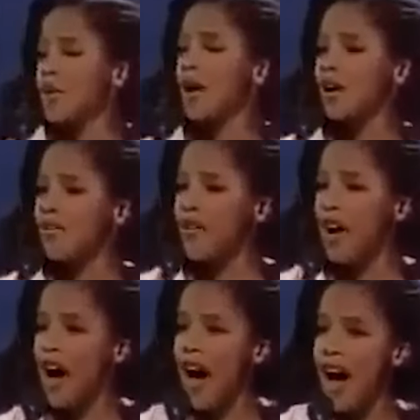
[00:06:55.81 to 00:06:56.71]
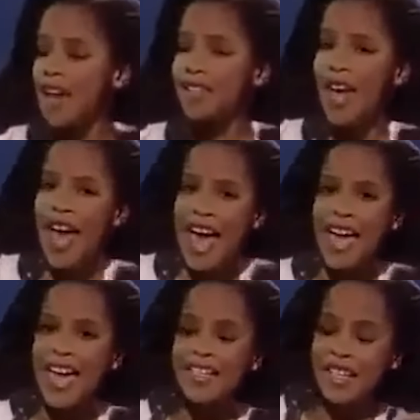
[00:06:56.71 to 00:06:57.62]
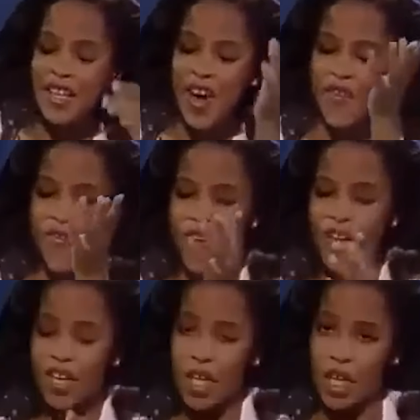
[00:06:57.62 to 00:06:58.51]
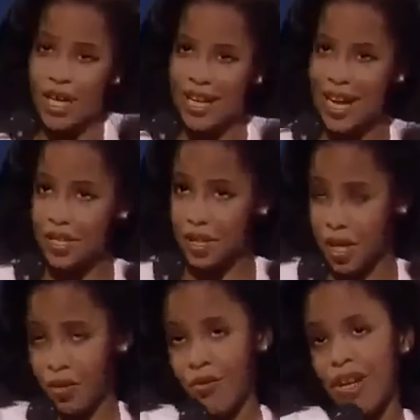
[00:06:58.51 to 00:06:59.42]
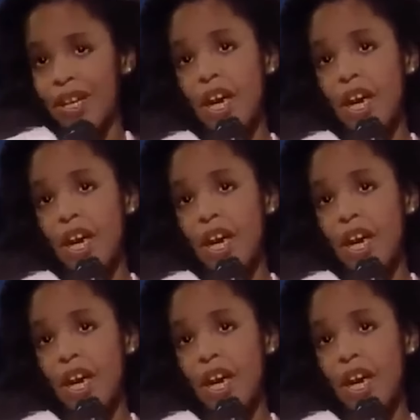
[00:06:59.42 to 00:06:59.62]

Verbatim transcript: music early on, performing in choirs and churches.